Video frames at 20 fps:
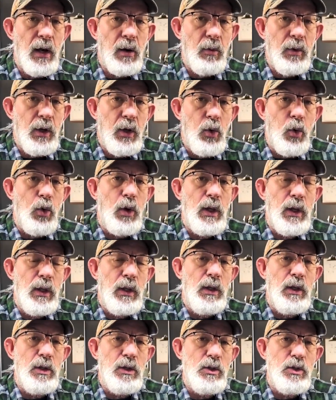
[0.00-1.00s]
are we
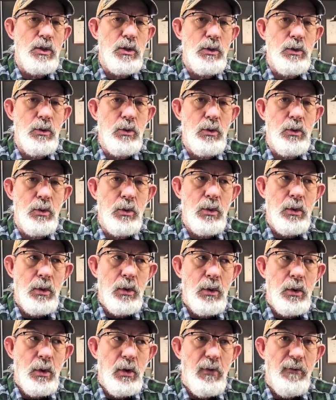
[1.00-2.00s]
going into
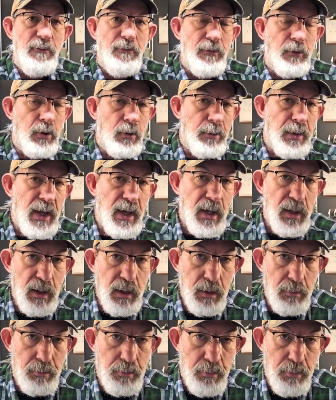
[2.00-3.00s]
full
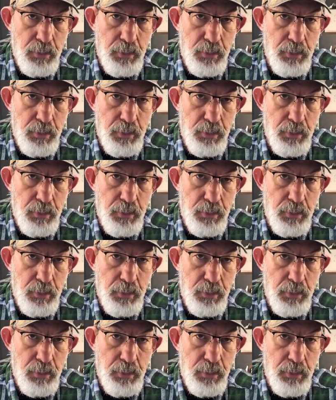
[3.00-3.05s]
body